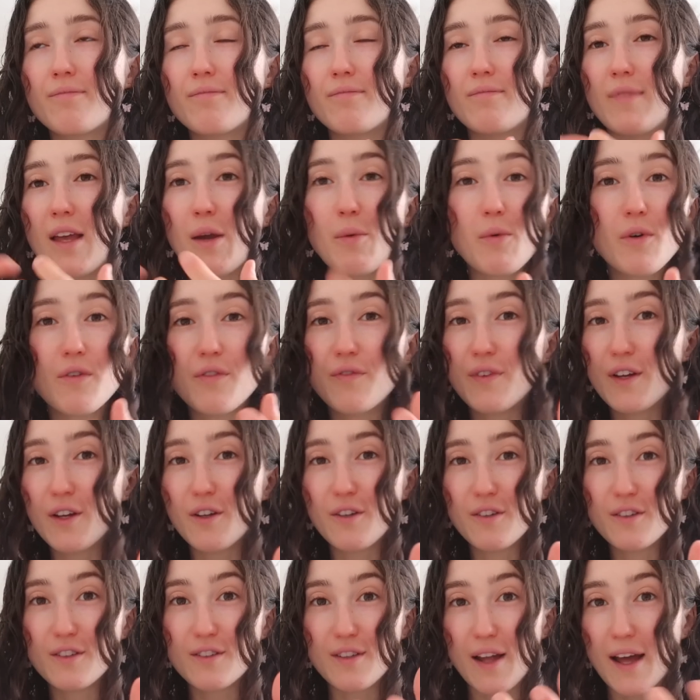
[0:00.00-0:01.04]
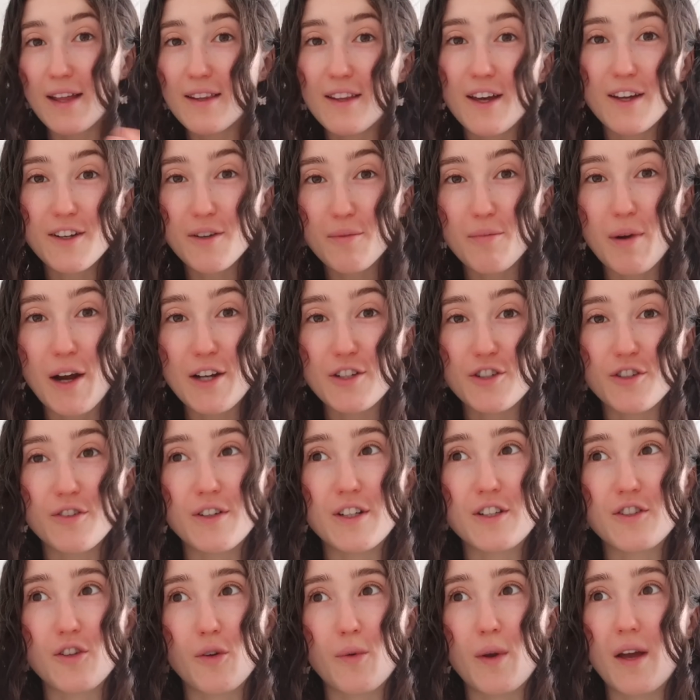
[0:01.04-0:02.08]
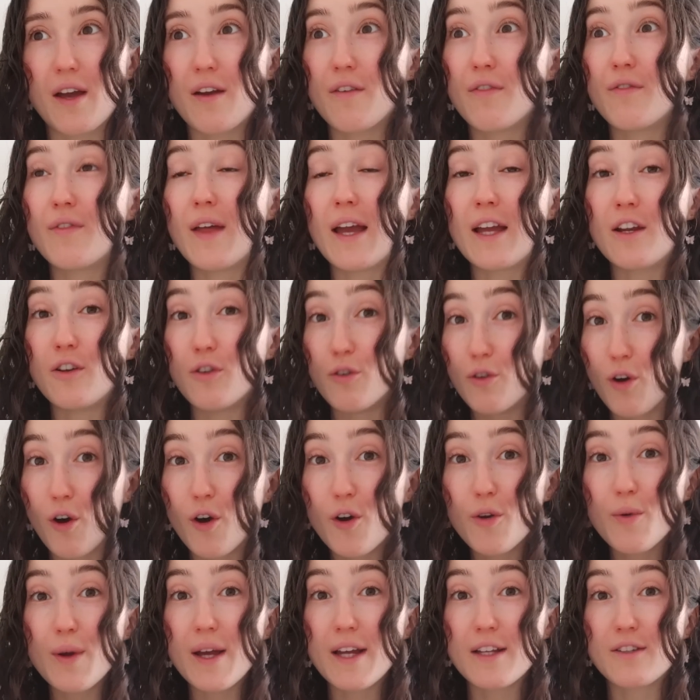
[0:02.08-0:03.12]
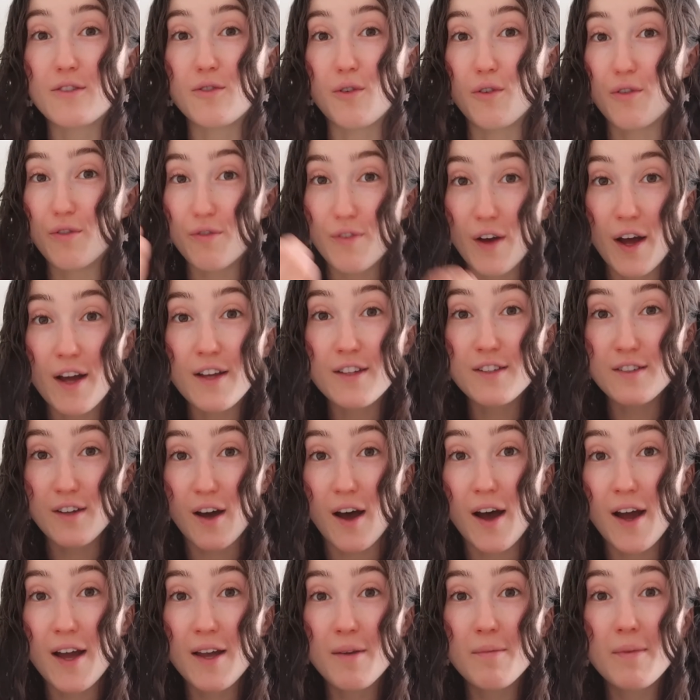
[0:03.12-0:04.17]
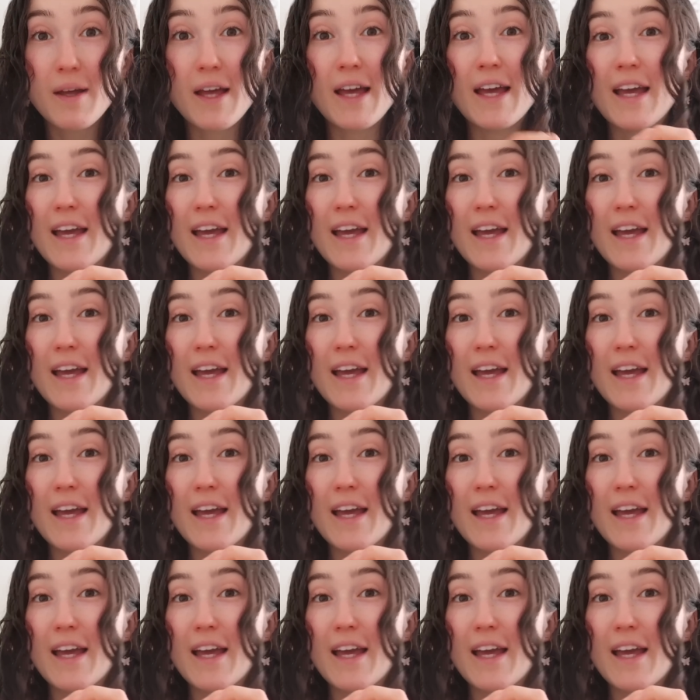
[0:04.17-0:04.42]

they will feel slightly under pressure, and so if they know it's your first time,